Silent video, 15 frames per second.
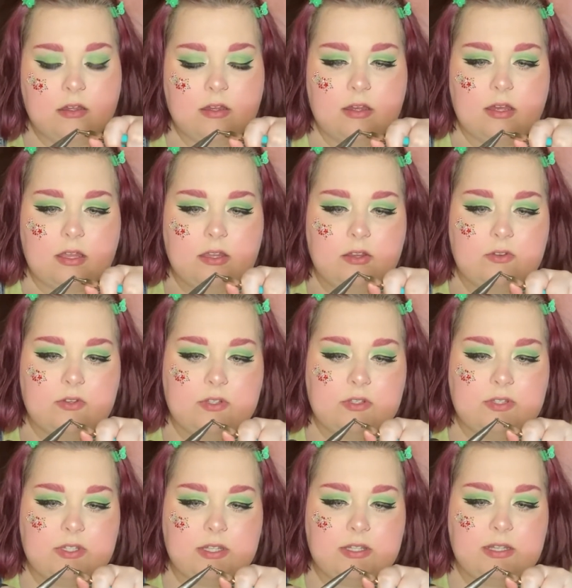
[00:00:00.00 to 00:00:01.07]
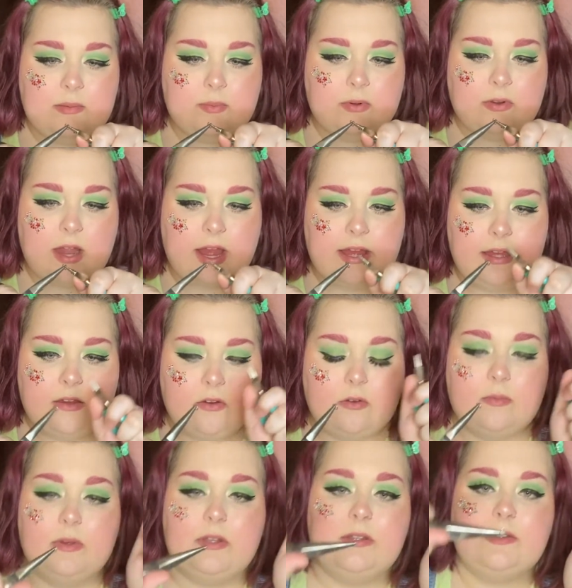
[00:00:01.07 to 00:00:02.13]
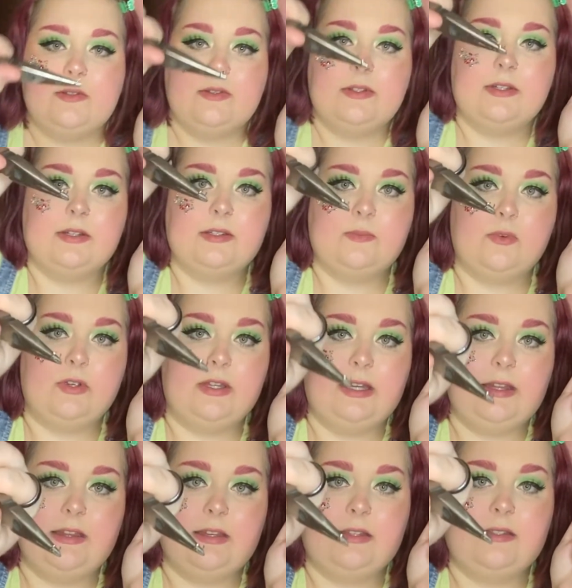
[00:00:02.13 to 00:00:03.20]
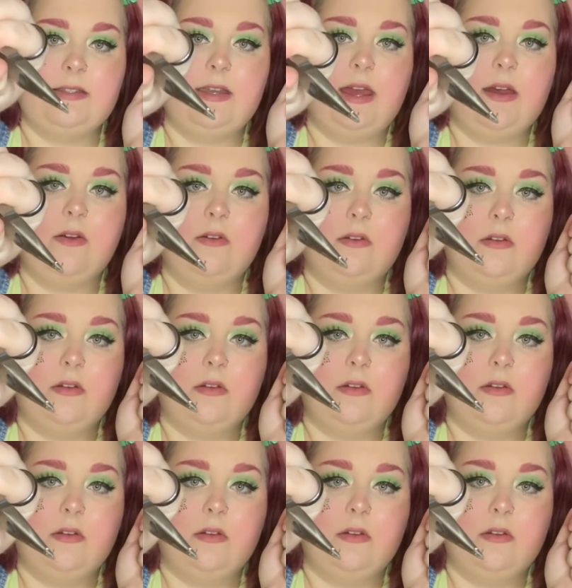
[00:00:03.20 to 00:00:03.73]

And you just gently pry it open so it looks more like this now.